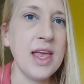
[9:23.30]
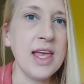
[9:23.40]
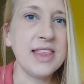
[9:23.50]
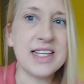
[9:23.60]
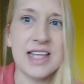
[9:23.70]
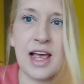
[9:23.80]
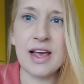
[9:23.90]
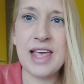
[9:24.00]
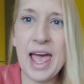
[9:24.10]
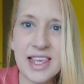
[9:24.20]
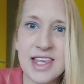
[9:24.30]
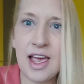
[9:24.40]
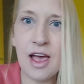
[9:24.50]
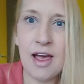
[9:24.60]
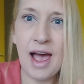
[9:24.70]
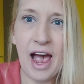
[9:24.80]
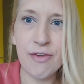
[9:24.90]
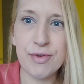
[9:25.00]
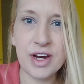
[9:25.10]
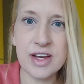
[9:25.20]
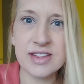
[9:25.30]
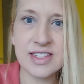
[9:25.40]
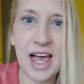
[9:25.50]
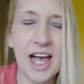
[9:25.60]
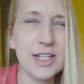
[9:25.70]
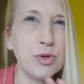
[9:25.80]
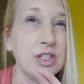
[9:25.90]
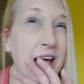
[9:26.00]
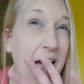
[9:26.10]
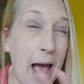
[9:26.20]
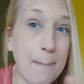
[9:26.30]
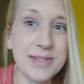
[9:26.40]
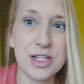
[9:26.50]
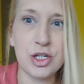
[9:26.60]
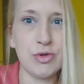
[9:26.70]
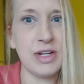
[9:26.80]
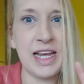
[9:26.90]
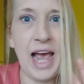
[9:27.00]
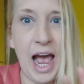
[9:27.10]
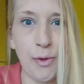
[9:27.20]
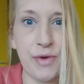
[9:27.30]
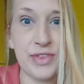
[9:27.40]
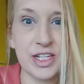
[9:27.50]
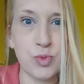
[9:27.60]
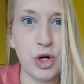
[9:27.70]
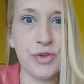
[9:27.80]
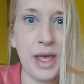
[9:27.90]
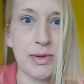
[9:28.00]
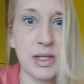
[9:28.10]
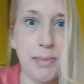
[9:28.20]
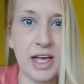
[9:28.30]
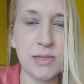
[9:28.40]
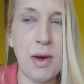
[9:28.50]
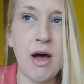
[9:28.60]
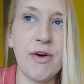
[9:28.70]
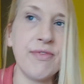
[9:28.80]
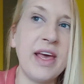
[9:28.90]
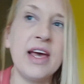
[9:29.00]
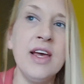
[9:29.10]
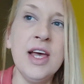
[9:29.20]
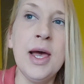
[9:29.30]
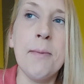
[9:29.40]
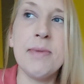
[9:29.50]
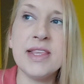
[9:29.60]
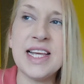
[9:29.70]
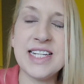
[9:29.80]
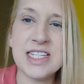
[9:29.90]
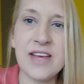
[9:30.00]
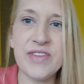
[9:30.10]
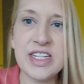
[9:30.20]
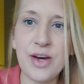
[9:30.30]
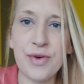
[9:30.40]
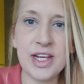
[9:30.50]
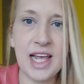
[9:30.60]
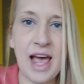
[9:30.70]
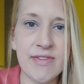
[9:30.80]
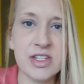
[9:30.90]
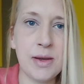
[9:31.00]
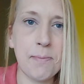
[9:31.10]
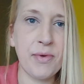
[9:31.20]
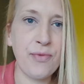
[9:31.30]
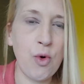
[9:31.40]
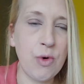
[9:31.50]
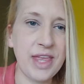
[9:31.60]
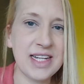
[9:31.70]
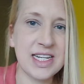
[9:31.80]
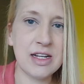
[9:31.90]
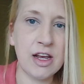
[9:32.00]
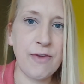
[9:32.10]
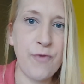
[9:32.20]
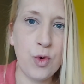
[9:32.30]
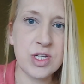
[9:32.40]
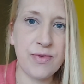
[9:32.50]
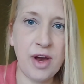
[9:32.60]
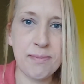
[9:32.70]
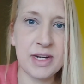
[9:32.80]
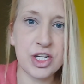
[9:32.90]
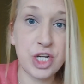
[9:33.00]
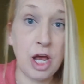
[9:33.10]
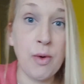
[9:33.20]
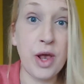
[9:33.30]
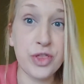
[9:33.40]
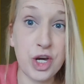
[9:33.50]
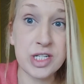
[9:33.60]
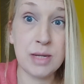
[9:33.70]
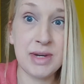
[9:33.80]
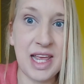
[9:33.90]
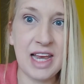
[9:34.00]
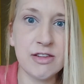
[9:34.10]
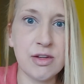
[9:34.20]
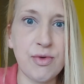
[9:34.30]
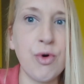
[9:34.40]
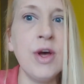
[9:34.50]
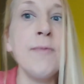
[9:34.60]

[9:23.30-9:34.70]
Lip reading: this Kenya African dance was absolutely out of this world. That was the best part of it. But they did something different that they haven't done before. They did like a 45-minute show, a 30-minute interval,